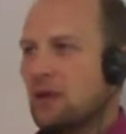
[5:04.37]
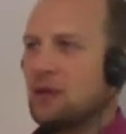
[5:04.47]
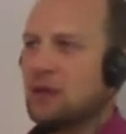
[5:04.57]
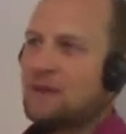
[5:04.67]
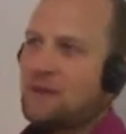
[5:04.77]

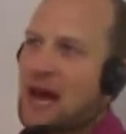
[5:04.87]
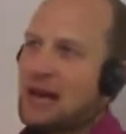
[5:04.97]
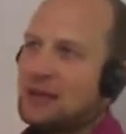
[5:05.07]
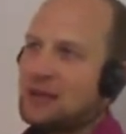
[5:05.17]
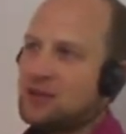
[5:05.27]
you in the
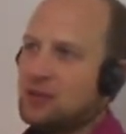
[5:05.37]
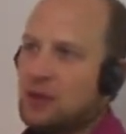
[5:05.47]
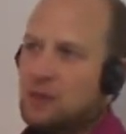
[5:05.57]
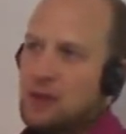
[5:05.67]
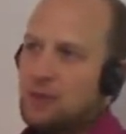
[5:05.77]
fact that so
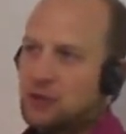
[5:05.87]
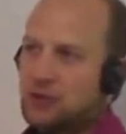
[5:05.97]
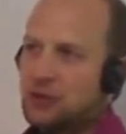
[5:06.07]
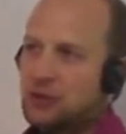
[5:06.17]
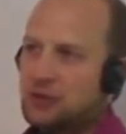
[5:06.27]
many people
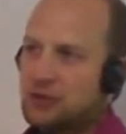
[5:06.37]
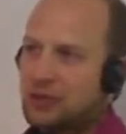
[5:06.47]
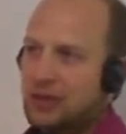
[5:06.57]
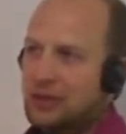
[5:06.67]
choose